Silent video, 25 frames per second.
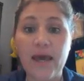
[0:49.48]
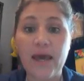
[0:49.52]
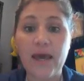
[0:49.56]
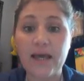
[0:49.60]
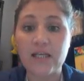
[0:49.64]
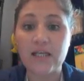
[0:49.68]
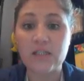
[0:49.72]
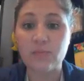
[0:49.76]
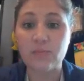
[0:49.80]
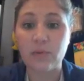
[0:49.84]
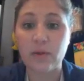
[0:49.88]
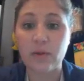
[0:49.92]

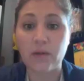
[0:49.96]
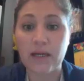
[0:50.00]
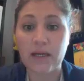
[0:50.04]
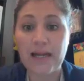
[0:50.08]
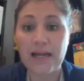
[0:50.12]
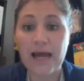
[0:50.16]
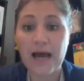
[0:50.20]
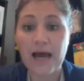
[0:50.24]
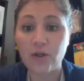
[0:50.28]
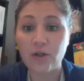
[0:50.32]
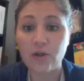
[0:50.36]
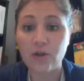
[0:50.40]

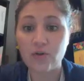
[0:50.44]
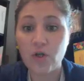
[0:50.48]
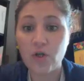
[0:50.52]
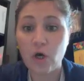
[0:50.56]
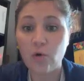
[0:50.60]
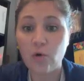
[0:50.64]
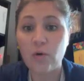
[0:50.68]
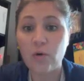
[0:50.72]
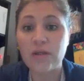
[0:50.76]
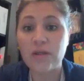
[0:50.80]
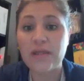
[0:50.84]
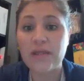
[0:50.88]
Explain how you
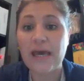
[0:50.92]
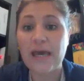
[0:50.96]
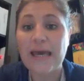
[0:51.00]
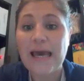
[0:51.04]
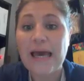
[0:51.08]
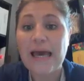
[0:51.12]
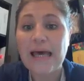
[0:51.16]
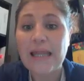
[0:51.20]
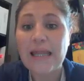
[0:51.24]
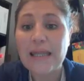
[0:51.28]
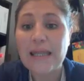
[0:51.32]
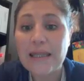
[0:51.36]
know with a
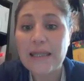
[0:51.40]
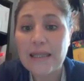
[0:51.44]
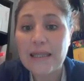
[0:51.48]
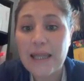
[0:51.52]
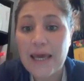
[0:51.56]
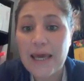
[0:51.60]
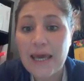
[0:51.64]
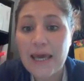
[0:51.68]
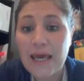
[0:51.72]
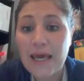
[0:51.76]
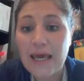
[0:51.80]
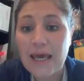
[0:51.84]

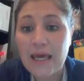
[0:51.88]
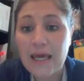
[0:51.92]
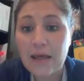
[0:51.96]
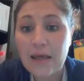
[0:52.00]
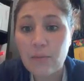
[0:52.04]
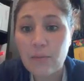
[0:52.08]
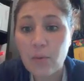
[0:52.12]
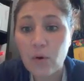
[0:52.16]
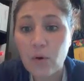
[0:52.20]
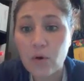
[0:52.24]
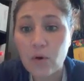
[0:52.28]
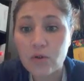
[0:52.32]

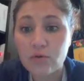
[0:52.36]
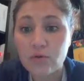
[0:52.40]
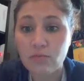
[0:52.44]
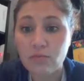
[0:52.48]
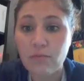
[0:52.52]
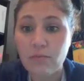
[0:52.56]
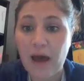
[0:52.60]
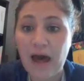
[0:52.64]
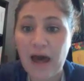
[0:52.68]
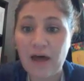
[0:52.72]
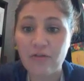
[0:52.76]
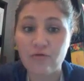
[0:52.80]
labeled
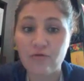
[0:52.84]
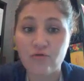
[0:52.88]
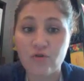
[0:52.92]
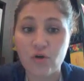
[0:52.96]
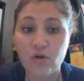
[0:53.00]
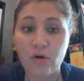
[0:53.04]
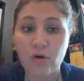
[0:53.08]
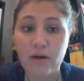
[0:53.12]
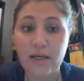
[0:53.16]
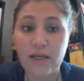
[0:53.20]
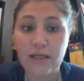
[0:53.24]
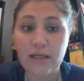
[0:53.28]
math
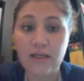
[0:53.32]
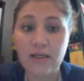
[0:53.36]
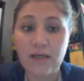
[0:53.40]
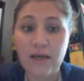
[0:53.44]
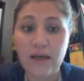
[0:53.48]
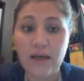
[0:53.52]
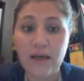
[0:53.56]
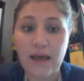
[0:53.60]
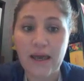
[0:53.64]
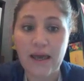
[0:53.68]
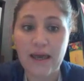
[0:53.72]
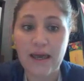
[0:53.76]
drawing
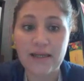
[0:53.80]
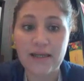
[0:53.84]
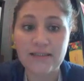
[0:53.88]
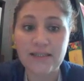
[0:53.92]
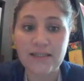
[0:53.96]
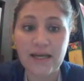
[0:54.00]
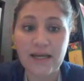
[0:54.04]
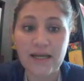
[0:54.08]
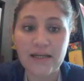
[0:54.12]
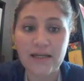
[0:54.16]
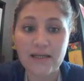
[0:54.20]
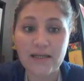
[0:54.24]

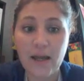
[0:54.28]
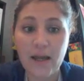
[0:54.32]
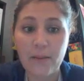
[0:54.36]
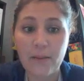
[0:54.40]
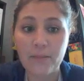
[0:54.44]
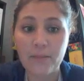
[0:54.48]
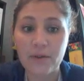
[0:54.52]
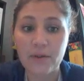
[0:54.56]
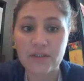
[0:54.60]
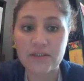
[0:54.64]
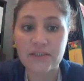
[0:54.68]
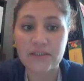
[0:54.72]
and a
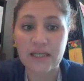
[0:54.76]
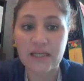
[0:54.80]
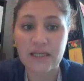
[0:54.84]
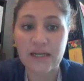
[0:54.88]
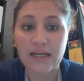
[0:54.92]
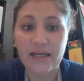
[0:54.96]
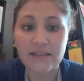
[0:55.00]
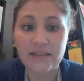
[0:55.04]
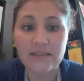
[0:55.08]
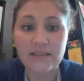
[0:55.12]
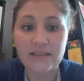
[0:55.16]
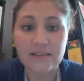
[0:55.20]
number
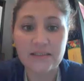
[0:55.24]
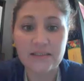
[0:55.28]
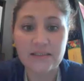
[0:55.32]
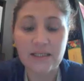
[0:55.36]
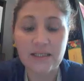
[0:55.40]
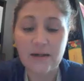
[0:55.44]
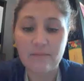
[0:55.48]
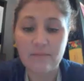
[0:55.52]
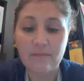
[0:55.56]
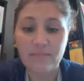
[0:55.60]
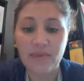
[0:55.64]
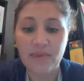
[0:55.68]
sentence.
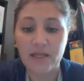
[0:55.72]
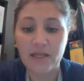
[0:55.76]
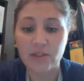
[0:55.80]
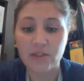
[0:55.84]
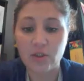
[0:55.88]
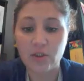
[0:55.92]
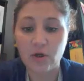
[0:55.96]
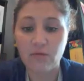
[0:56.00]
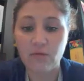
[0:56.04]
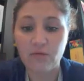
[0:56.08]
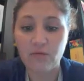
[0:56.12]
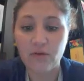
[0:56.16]

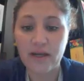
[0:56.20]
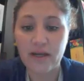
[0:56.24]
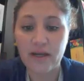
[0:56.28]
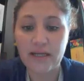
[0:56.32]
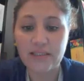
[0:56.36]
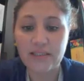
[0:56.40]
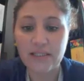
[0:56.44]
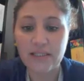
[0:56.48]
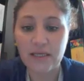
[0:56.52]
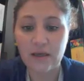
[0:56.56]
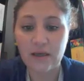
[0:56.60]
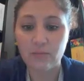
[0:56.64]
Then don't
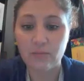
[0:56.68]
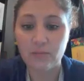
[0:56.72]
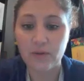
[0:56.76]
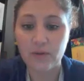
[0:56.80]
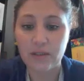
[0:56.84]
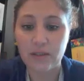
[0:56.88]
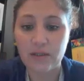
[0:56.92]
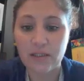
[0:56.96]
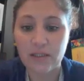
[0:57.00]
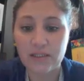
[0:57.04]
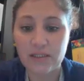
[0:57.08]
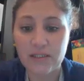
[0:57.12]
forget to
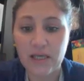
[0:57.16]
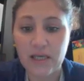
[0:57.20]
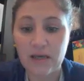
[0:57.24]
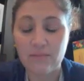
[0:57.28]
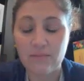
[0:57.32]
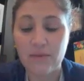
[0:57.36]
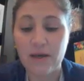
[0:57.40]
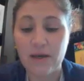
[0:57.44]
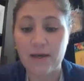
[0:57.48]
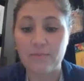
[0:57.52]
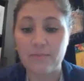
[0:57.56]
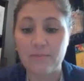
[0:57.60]
complete the
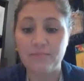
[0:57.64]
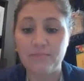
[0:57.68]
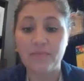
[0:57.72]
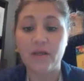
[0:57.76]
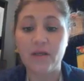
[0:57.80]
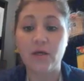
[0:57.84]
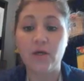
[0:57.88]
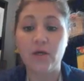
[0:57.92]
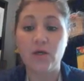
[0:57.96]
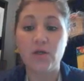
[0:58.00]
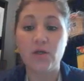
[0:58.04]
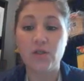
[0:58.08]
statement.
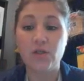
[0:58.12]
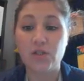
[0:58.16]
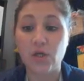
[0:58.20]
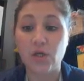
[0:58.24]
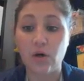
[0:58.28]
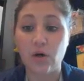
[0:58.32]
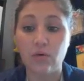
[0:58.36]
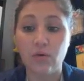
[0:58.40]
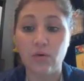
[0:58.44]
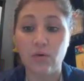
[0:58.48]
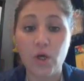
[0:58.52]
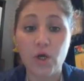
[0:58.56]

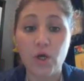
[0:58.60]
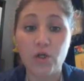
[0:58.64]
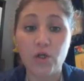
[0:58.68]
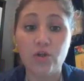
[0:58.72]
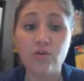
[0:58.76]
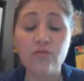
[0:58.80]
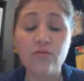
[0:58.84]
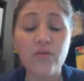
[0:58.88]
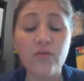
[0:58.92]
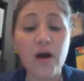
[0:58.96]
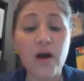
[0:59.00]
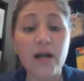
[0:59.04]
So
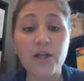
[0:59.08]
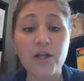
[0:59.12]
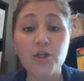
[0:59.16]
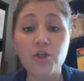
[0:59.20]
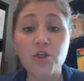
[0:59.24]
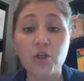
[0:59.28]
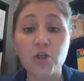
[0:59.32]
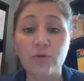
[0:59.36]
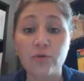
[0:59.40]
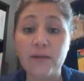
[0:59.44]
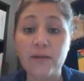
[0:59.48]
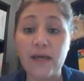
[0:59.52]
you've got to
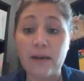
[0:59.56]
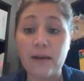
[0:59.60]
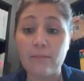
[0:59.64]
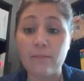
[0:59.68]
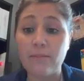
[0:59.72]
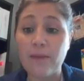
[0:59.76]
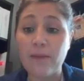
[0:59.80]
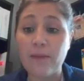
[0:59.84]
show me a